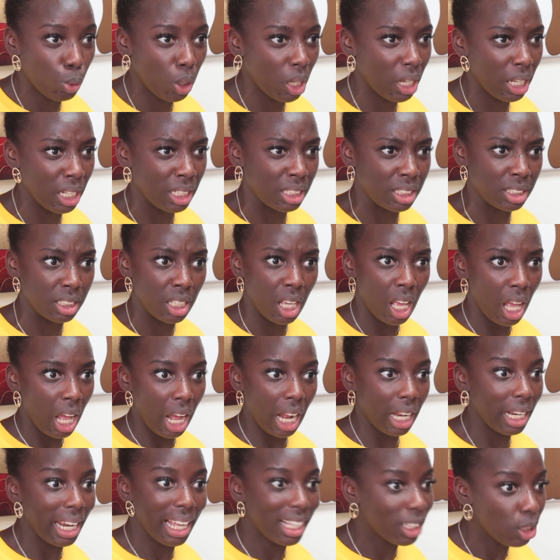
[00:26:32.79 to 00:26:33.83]
words
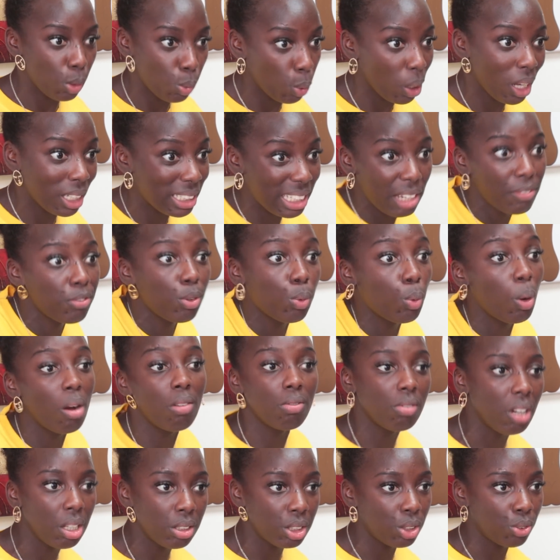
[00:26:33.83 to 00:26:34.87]
are like the words
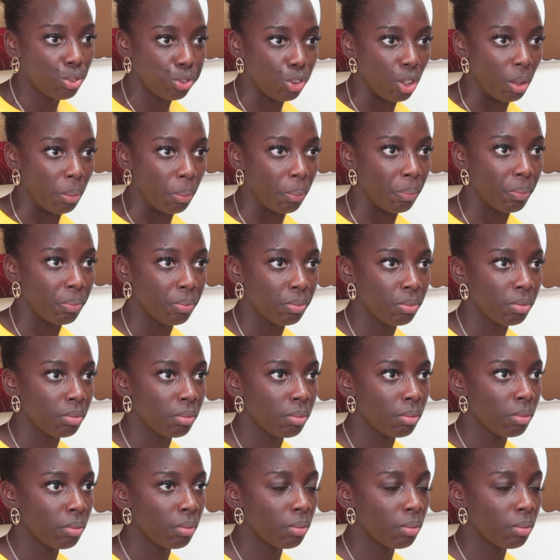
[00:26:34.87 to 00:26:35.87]
everyone runs from. You don't have